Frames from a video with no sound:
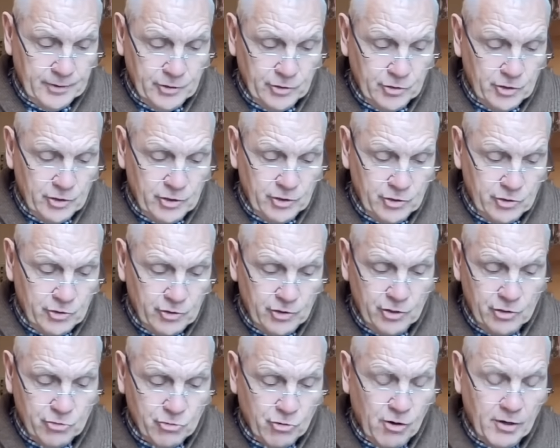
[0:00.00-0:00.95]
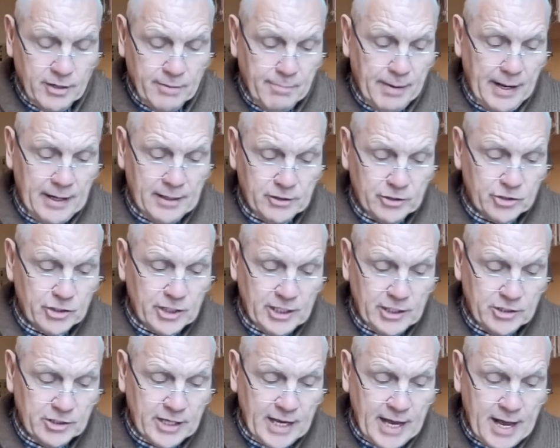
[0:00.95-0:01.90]
say, you're trying to balance
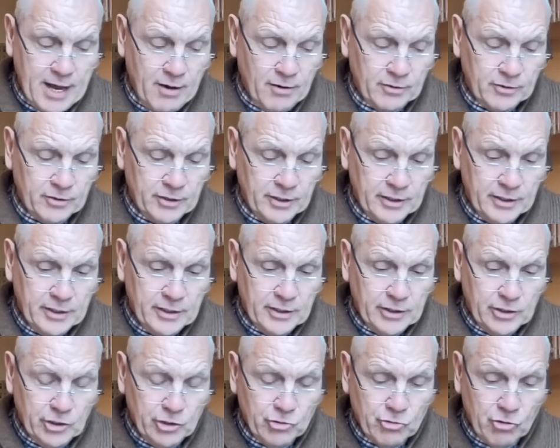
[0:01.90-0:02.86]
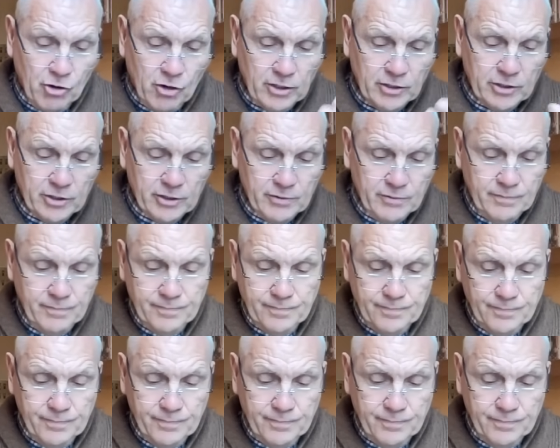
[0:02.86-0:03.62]
things out, you're trying to